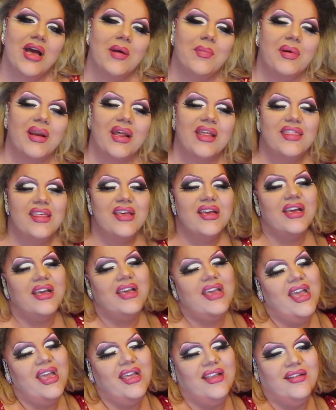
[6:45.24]
But I think
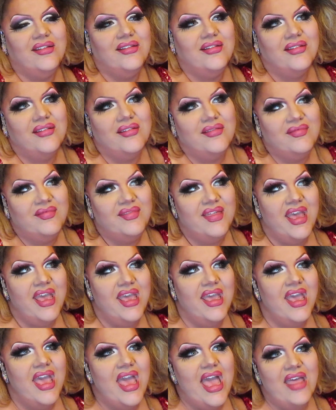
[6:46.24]
again,
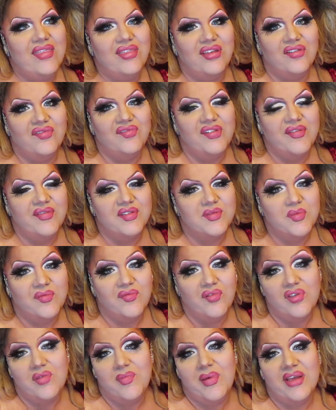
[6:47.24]
they had their favorites
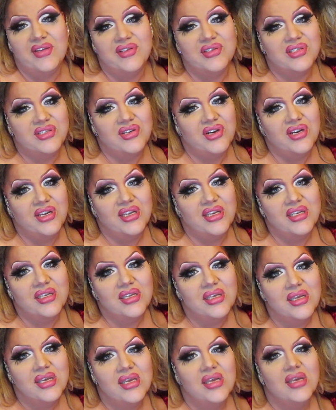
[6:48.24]
before the pageant started,